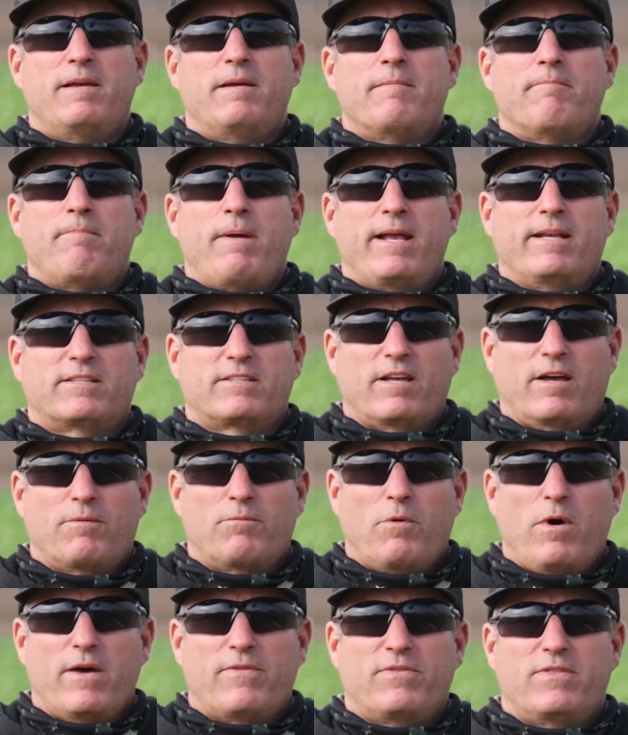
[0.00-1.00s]
based
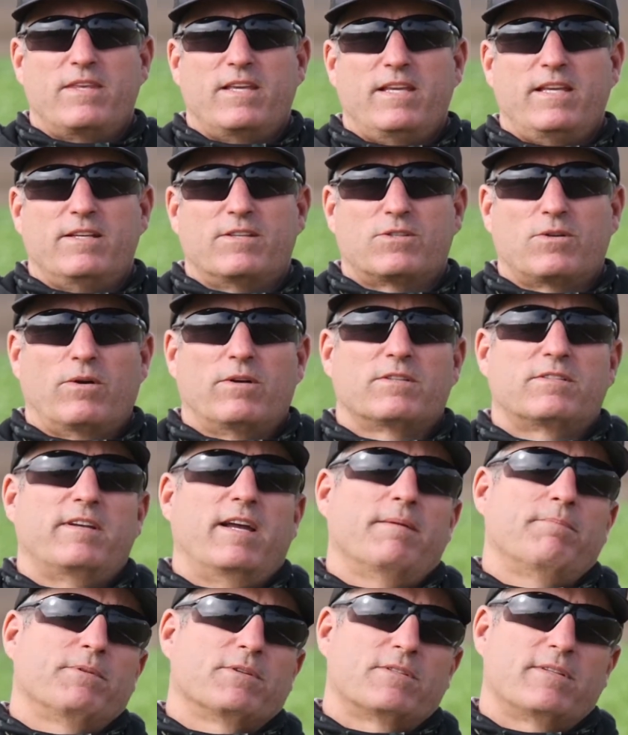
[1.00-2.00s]
on what the soil
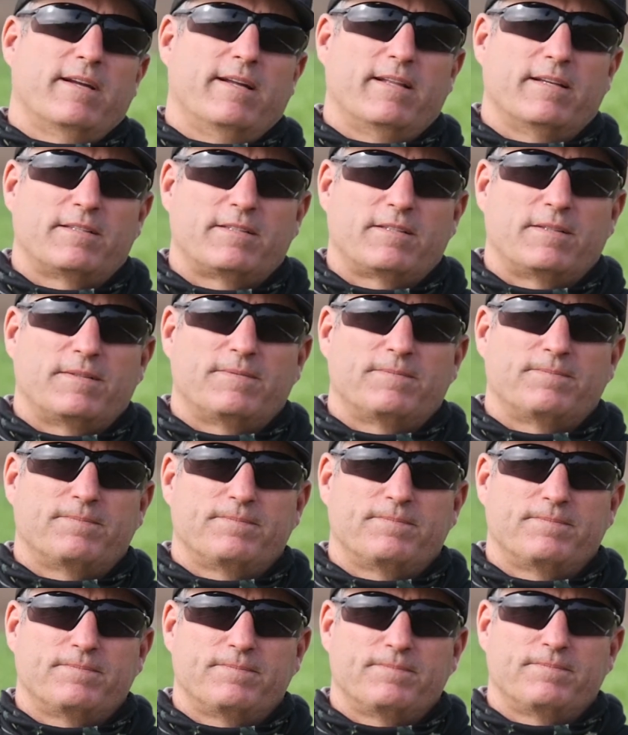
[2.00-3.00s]
samples tell us.
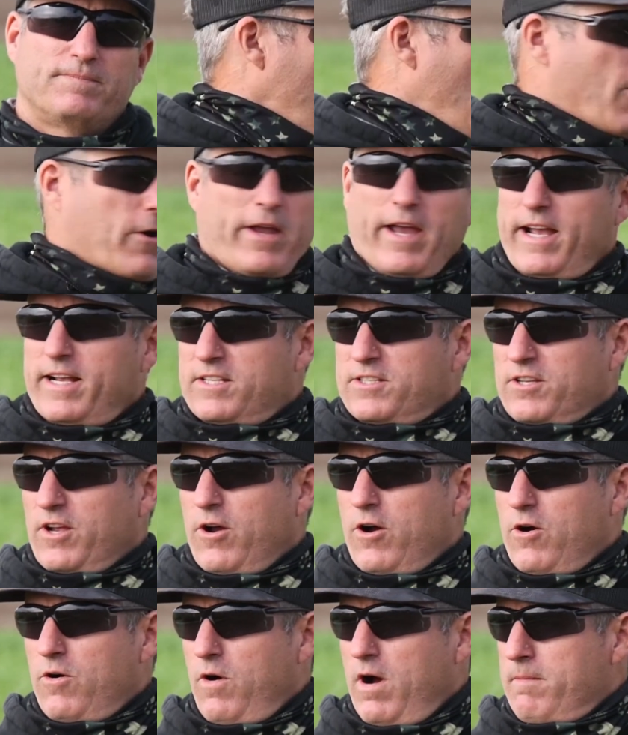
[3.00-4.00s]
Okay,
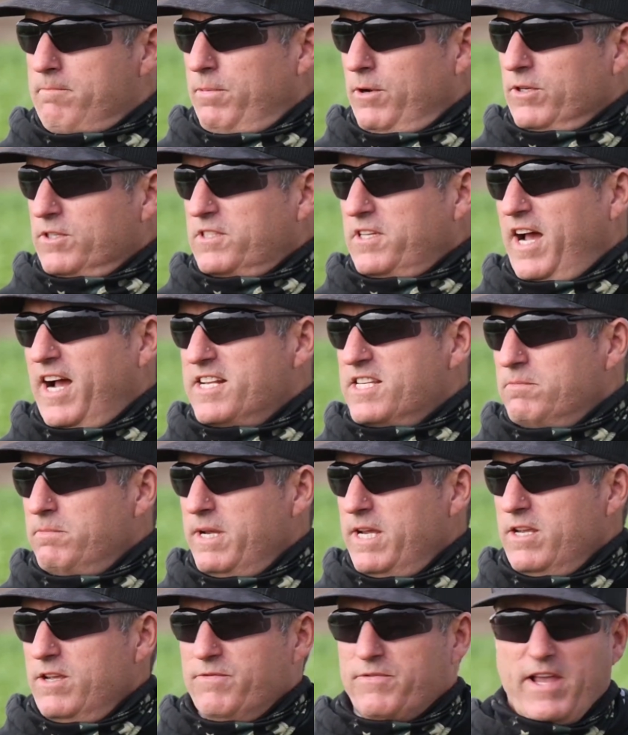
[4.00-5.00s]
so on both sides of
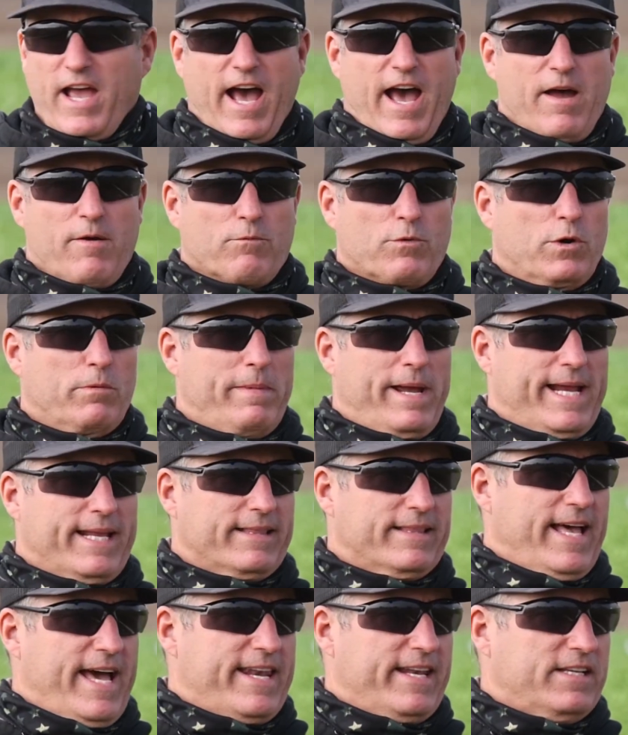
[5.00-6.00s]
me, you've got
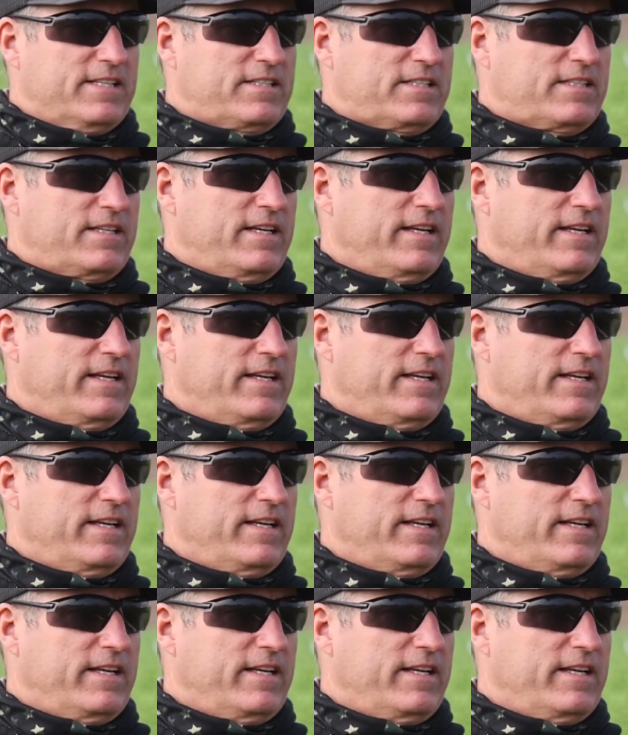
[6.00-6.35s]
romaine lettuce.